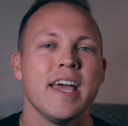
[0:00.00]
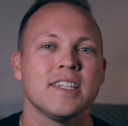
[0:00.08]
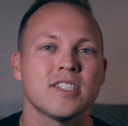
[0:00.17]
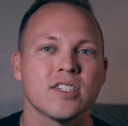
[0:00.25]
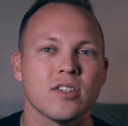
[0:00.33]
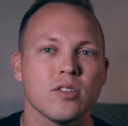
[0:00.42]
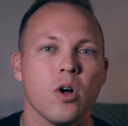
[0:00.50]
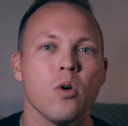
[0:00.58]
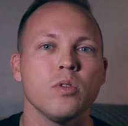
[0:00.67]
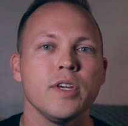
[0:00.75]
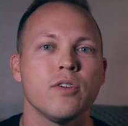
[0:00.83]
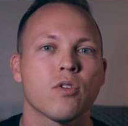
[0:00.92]
It
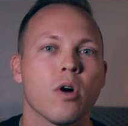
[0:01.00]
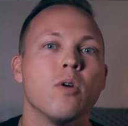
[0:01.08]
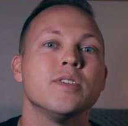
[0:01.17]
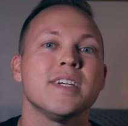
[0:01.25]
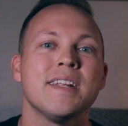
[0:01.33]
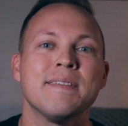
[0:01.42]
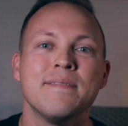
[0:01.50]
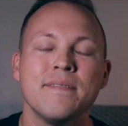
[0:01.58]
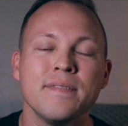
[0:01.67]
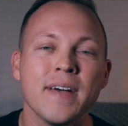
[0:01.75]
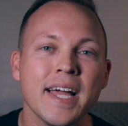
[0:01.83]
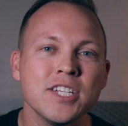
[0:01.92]
slowly grows, and
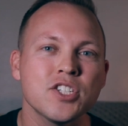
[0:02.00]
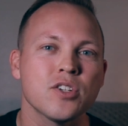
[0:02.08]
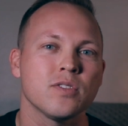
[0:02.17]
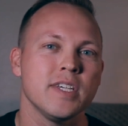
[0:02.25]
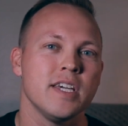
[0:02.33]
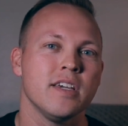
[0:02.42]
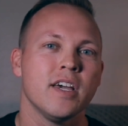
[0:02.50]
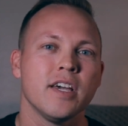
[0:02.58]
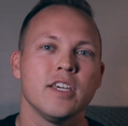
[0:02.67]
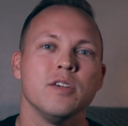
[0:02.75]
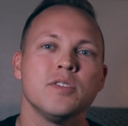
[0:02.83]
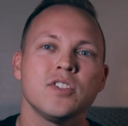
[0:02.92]
eventually
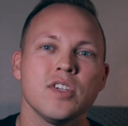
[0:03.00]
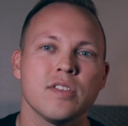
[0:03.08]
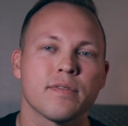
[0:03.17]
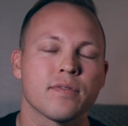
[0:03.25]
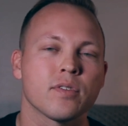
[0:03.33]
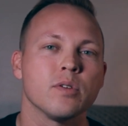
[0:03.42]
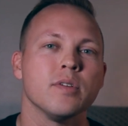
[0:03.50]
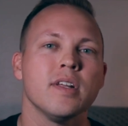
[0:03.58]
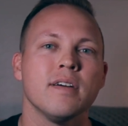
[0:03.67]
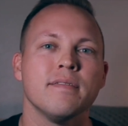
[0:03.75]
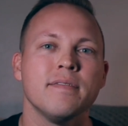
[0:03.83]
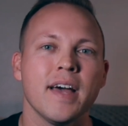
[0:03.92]
you see the fruit,
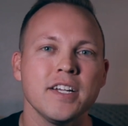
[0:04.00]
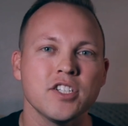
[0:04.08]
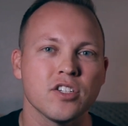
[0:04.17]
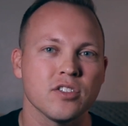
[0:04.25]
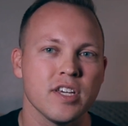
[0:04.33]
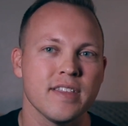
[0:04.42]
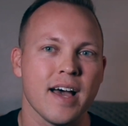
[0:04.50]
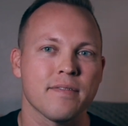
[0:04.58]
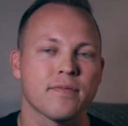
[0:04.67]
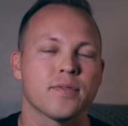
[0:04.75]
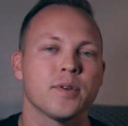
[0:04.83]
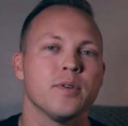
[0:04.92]
and eventually
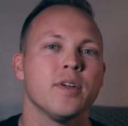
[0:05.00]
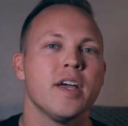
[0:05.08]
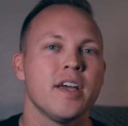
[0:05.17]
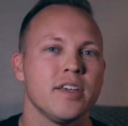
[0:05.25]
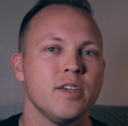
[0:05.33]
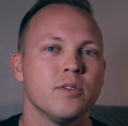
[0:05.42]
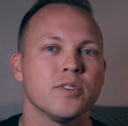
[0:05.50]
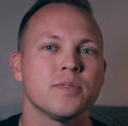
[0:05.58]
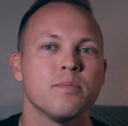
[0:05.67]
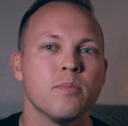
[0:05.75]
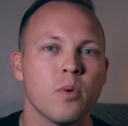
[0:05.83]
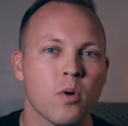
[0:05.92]
that fruit
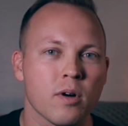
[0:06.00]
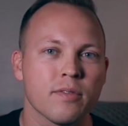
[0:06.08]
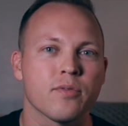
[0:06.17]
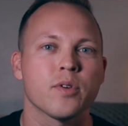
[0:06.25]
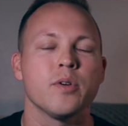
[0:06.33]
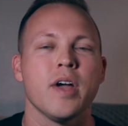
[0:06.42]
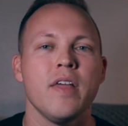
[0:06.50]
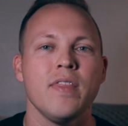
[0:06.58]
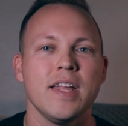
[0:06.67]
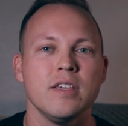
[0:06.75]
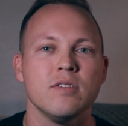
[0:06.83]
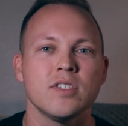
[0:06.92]
yields more fruit,
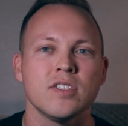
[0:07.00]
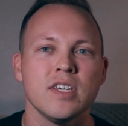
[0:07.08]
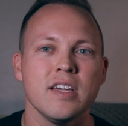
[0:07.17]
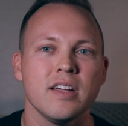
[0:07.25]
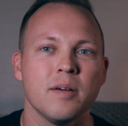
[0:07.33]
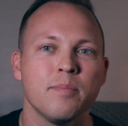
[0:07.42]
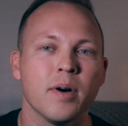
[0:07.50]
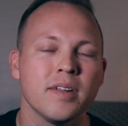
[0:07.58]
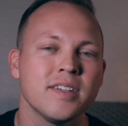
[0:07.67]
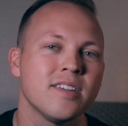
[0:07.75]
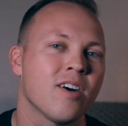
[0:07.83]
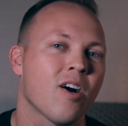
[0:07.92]
and then you see an
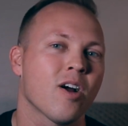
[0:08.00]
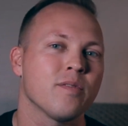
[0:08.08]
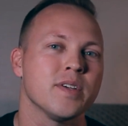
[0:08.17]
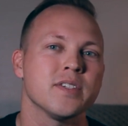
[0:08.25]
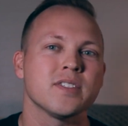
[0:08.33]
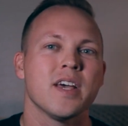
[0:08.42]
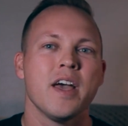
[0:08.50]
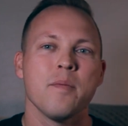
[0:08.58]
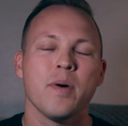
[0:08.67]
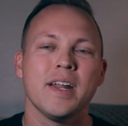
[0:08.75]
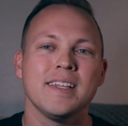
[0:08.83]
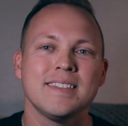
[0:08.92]
abundant harvest.
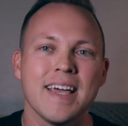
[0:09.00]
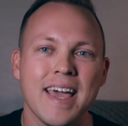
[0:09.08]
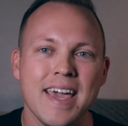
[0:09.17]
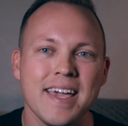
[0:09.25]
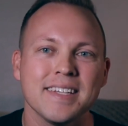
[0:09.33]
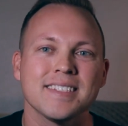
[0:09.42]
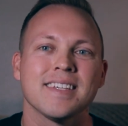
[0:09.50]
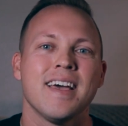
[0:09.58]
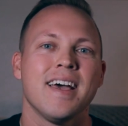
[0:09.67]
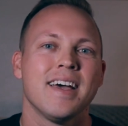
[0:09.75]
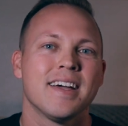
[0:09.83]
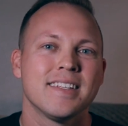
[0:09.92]
But it takes
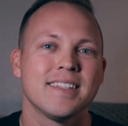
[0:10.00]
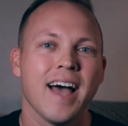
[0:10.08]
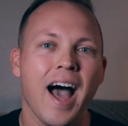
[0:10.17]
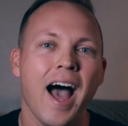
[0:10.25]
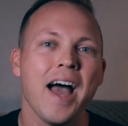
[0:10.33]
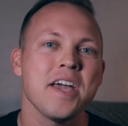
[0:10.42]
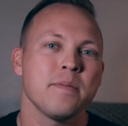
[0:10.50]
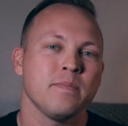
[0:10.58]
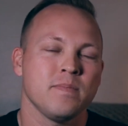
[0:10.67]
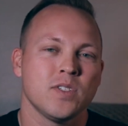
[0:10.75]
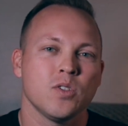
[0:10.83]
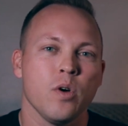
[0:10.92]

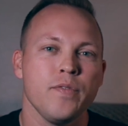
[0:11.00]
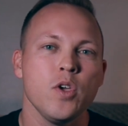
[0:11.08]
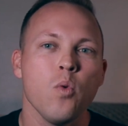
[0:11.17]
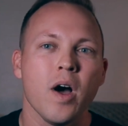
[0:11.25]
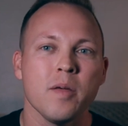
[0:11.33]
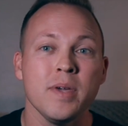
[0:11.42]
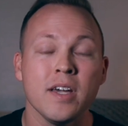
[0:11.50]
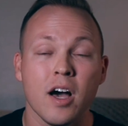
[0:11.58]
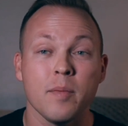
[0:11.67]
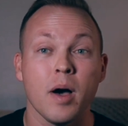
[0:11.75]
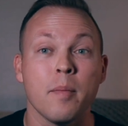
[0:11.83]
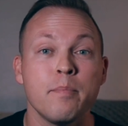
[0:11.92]
time. So if you want to
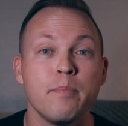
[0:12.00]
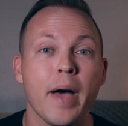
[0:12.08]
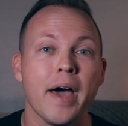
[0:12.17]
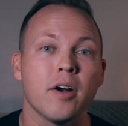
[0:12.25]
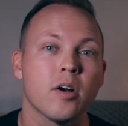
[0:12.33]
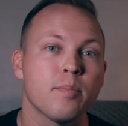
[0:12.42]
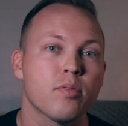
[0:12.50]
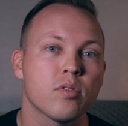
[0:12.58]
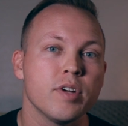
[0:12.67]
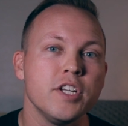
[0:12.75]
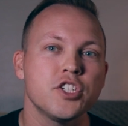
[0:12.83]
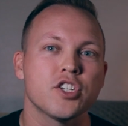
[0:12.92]
become a better
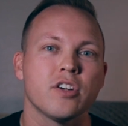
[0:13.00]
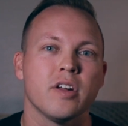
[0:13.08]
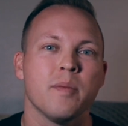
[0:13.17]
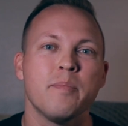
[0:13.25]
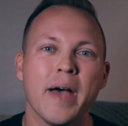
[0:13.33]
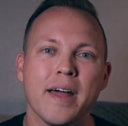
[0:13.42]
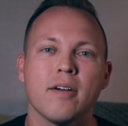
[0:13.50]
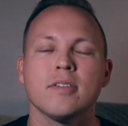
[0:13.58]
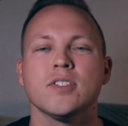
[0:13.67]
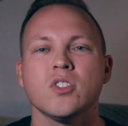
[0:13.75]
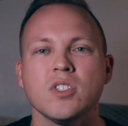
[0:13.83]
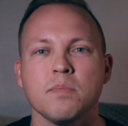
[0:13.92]
preacher and a
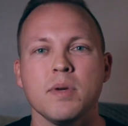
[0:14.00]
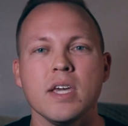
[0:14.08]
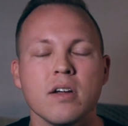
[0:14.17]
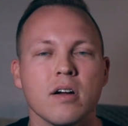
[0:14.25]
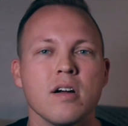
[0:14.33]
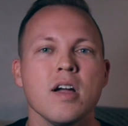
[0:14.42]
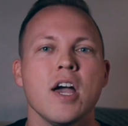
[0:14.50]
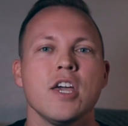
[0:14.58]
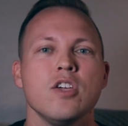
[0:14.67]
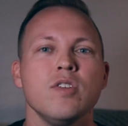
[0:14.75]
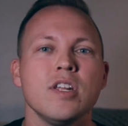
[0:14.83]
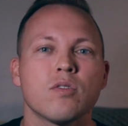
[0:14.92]
better speaker,
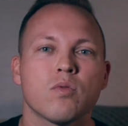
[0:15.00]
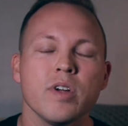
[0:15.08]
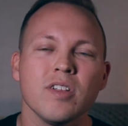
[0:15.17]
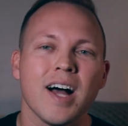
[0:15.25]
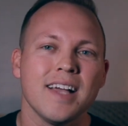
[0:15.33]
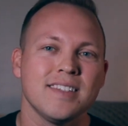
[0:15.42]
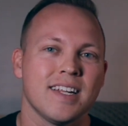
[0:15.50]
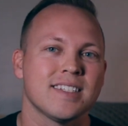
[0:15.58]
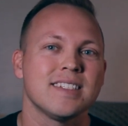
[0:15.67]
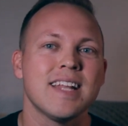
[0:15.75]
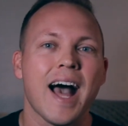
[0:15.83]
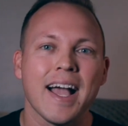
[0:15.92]
you need to realize that
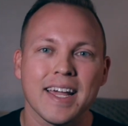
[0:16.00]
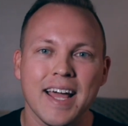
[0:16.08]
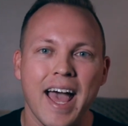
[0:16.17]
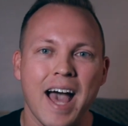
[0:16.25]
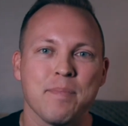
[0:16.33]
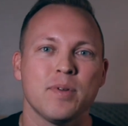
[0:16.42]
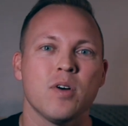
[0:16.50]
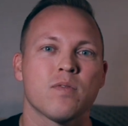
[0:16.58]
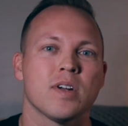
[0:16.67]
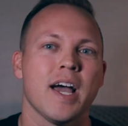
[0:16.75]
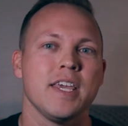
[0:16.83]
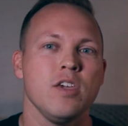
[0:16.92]
it's not going to happen
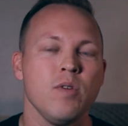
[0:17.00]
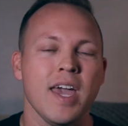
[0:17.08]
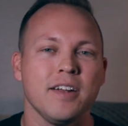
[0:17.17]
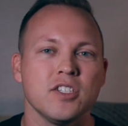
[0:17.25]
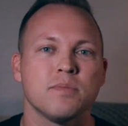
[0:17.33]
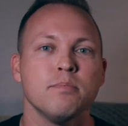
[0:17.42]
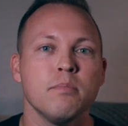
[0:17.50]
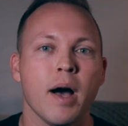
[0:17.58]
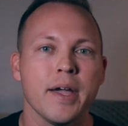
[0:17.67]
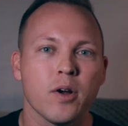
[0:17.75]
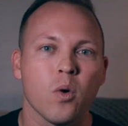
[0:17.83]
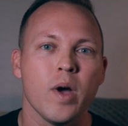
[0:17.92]
overnight. You can't just
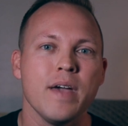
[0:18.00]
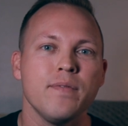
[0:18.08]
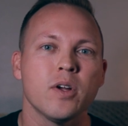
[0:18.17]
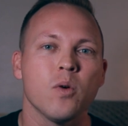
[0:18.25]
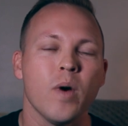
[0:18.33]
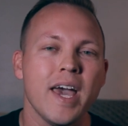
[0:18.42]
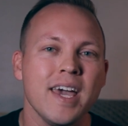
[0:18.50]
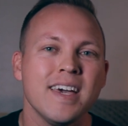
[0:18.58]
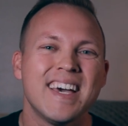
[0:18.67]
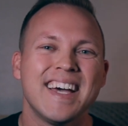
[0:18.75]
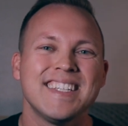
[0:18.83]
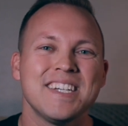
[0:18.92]
microwave your way
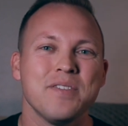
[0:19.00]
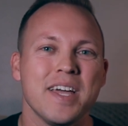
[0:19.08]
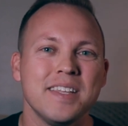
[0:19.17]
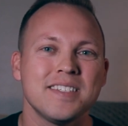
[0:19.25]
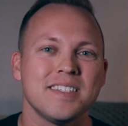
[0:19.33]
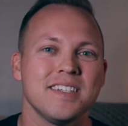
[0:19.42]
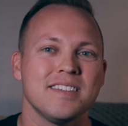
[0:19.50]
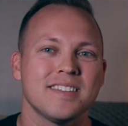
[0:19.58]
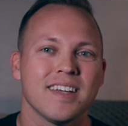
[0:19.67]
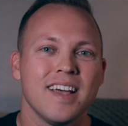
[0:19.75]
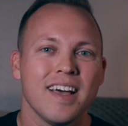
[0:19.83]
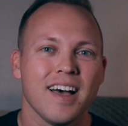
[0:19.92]
to
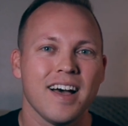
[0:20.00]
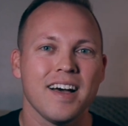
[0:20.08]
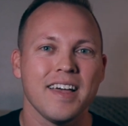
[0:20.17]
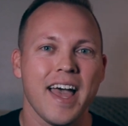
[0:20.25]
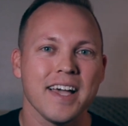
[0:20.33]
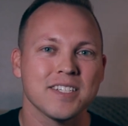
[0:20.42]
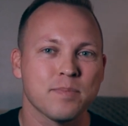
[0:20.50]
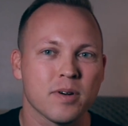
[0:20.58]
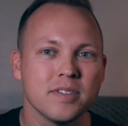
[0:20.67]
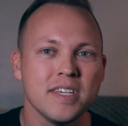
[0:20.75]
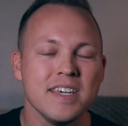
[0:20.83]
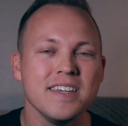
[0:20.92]
instant
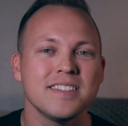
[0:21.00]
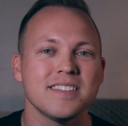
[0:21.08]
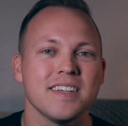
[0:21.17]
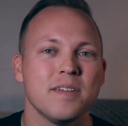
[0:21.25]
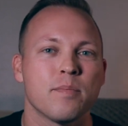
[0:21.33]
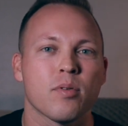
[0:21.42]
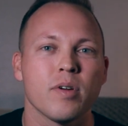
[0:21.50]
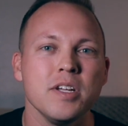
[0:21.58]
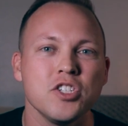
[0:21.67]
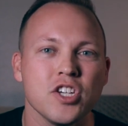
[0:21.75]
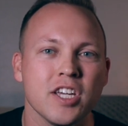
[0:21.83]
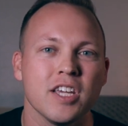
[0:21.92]
expertise in
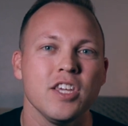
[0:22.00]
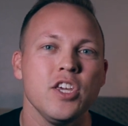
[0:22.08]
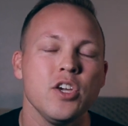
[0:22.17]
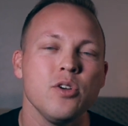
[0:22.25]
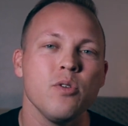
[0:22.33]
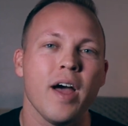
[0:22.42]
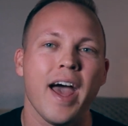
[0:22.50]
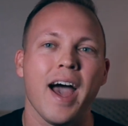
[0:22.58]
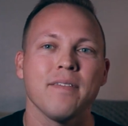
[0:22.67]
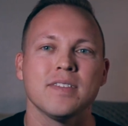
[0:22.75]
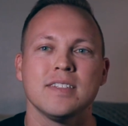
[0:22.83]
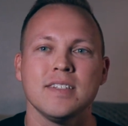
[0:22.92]
preaching. You
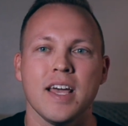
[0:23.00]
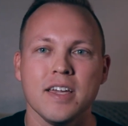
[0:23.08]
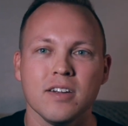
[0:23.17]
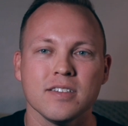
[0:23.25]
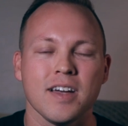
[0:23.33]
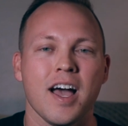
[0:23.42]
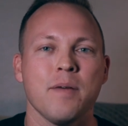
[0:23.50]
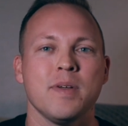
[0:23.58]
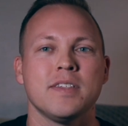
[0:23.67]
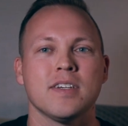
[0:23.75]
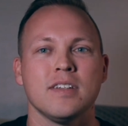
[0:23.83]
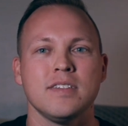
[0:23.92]
have to take your time.
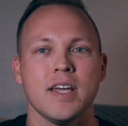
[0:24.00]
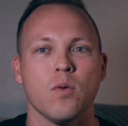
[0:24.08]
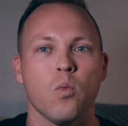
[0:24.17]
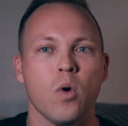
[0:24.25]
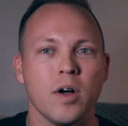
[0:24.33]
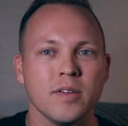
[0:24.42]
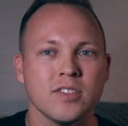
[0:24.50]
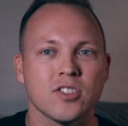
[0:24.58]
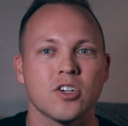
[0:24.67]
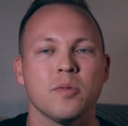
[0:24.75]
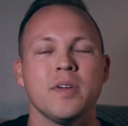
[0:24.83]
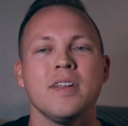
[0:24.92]
It's going to take one
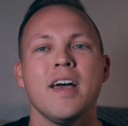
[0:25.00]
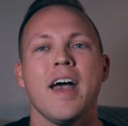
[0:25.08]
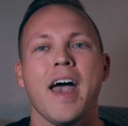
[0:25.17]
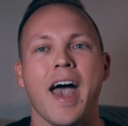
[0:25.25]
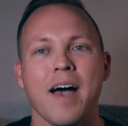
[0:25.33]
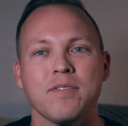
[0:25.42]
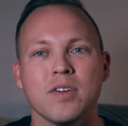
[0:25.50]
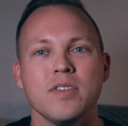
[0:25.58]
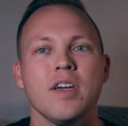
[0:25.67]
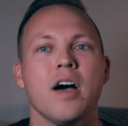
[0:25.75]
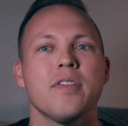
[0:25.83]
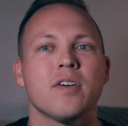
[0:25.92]
sermon after
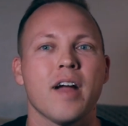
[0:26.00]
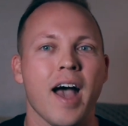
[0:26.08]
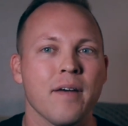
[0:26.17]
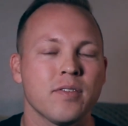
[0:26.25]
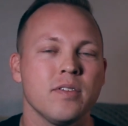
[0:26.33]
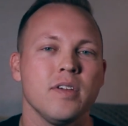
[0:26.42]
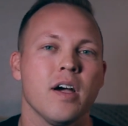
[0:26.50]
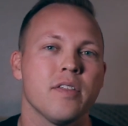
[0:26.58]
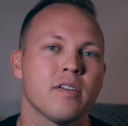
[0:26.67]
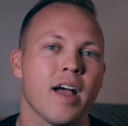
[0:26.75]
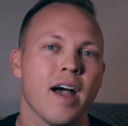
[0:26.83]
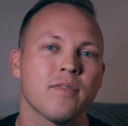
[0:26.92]
the other, after the
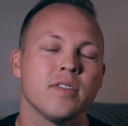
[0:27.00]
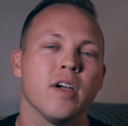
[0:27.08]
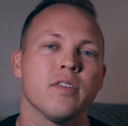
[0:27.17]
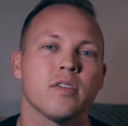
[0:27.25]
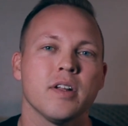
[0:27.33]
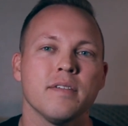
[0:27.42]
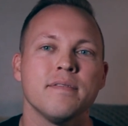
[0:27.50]
other, after the other. And